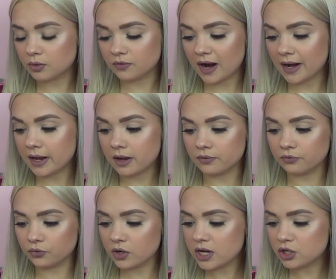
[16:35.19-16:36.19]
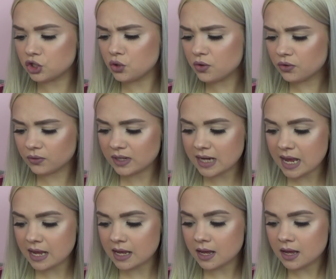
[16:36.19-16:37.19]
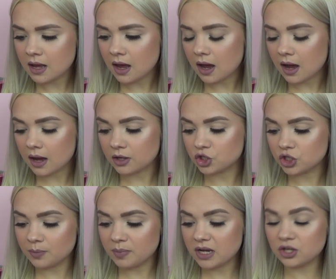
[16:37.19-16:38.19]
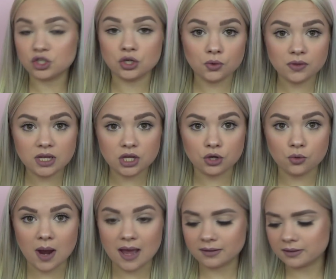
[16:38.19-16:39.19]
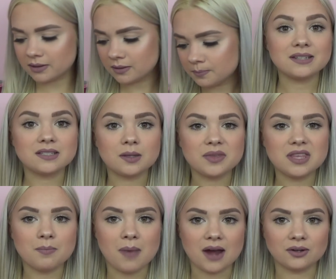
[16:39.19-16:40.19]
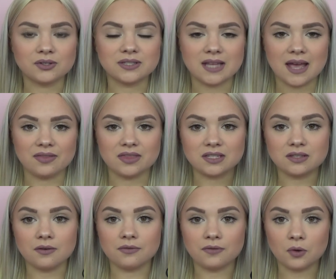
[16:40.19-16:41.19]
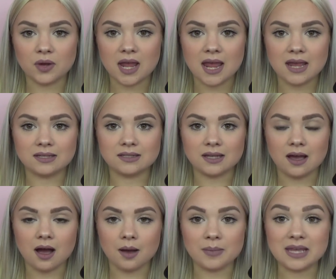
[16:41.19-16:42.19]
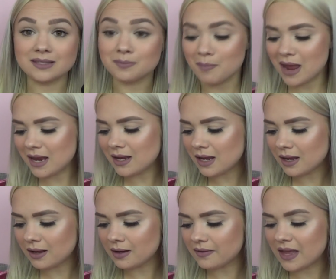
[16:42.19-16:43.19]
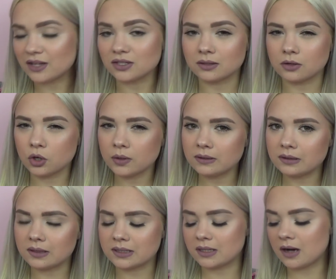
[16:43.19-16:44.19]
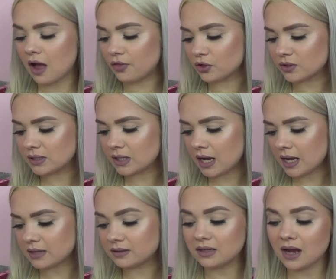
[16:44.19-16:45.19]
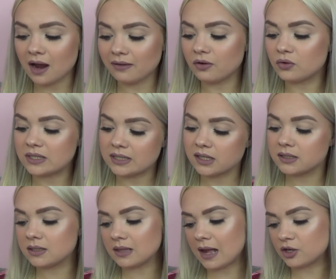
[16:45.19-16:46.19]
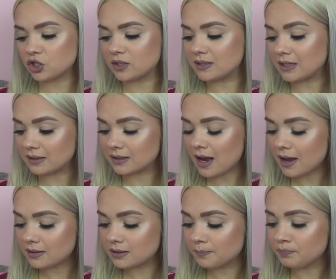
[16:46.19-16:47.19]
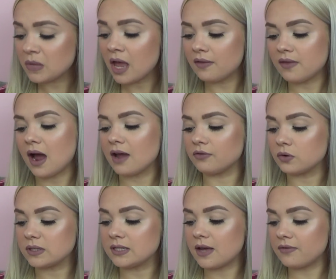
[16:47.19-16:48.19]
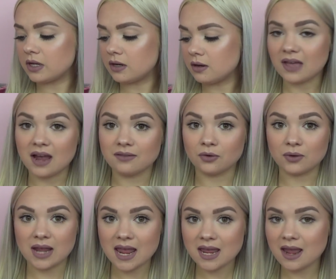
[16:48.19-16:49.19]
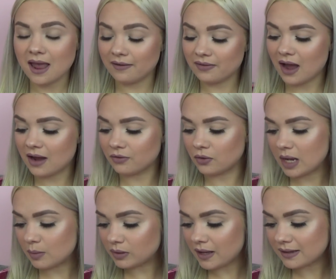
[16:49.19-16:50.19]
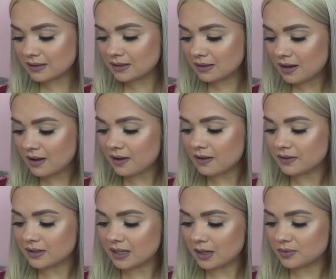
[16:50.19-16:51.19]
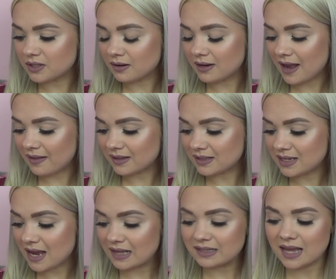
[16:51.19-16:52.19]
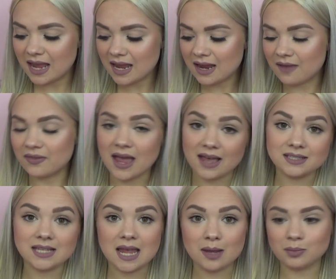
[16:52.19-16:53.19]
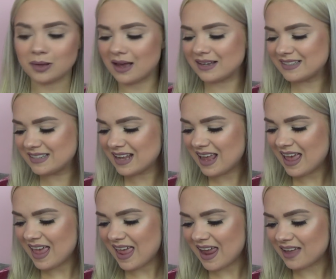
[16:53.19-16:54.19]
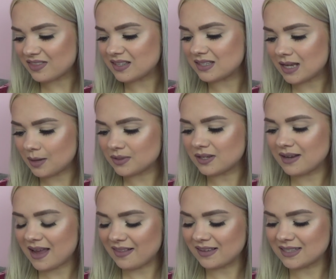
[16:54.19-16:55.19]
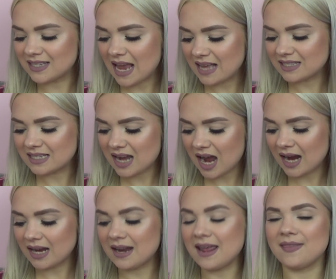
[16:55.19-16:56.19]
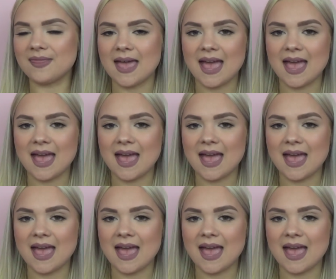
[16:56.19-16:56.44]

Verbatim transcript: providing free 2 to 3 day shipping to the US. And some of the models that this phone case is made in, that is currently listed on their site, is the iPhone 6/6s, the iPhone 7, the iPhone 8 and the iPhone 8 Plus, the Samsung Galaxy S8 and the S8 Plus, and the Samsung Galaxy S9 and the